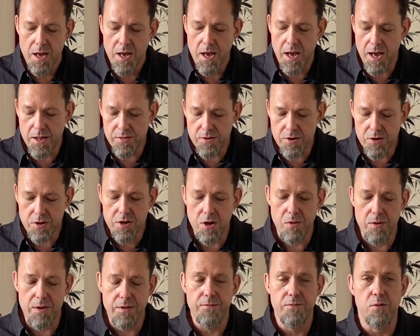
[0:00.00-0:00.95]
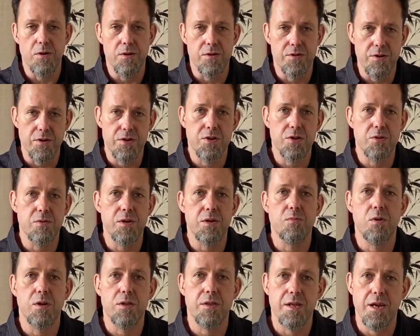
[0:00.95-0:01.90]
And they're going for it. They're doing
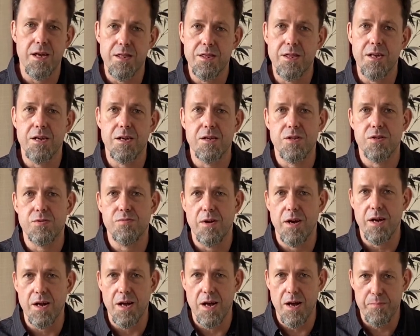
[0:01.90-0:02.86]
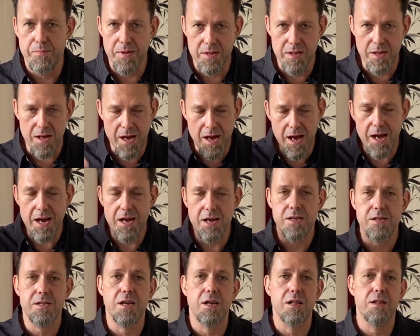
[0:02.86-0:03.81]
what they think is right up at the
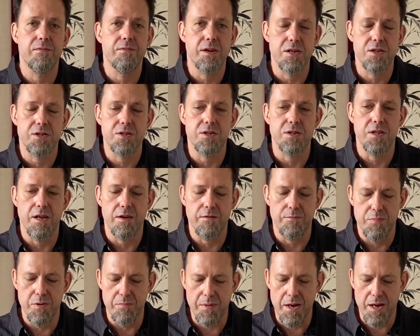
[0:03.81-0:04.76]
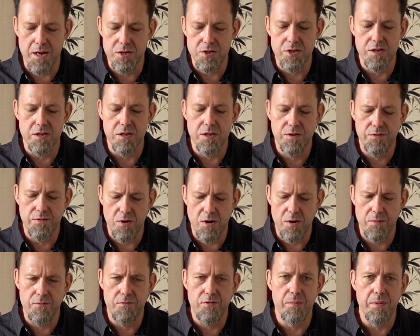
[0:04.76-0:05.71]
highest elevation. They've been managing this
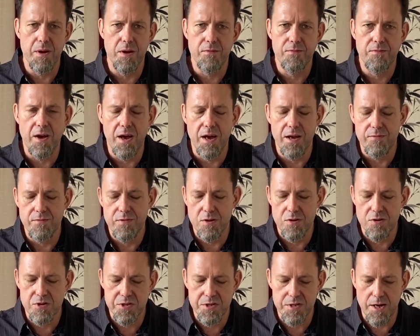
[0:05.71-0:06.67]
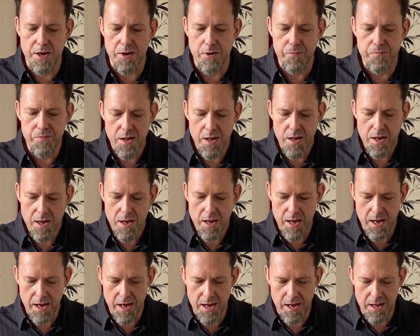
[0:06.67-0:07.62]
farm for about 5 years now.
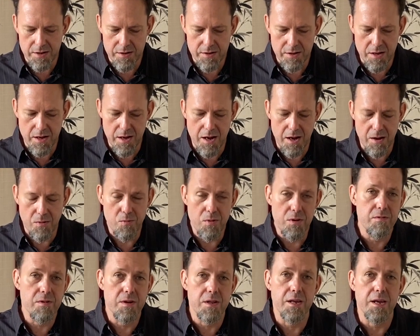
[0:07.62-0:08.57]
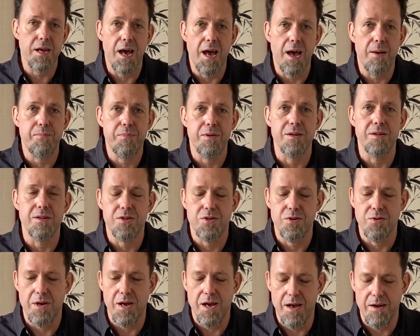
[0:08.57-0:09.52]
And we're really happy
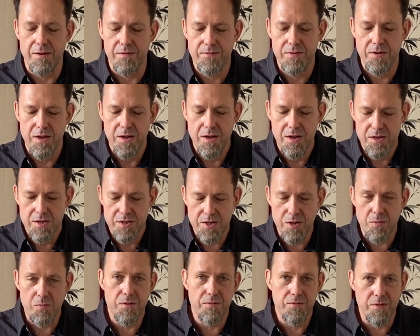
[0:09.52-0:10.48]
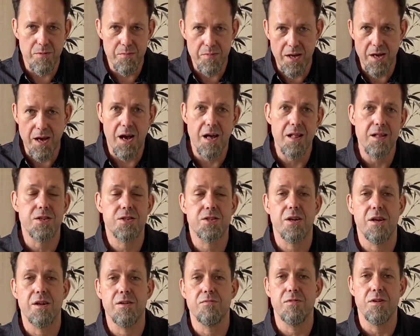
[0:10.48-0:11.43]
to have someone from the
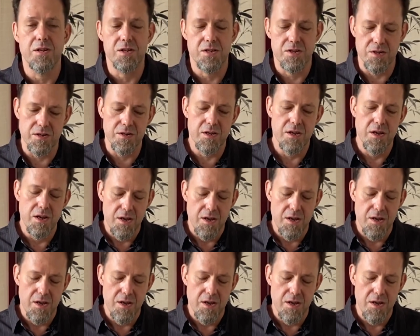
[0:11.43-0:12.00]
Alishan region